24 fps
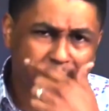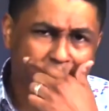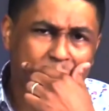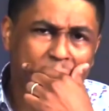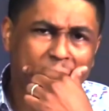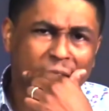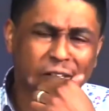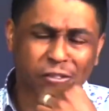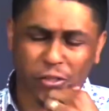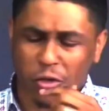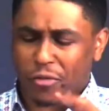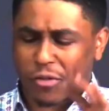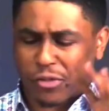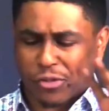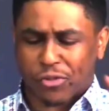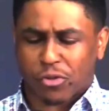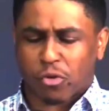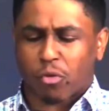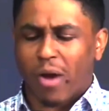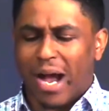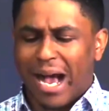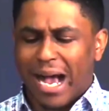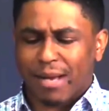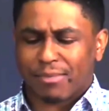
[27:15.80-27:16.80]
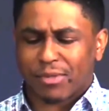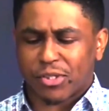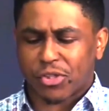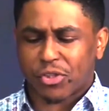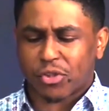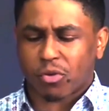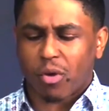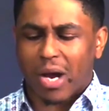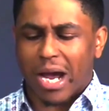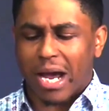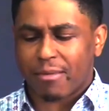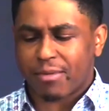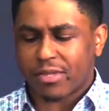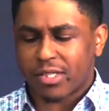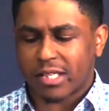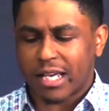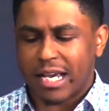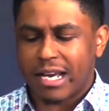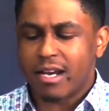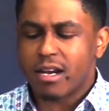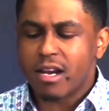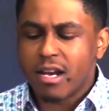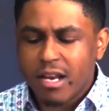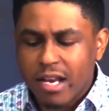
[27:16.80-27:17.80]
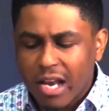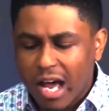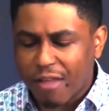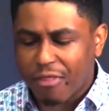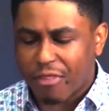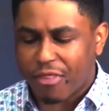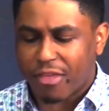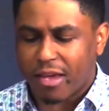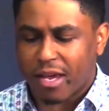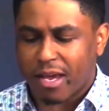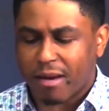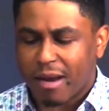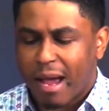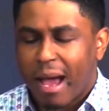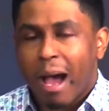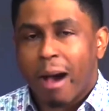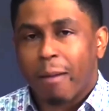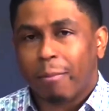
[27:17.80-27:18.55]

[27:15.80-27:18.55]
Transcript: So the scribes, the scribes say nothing,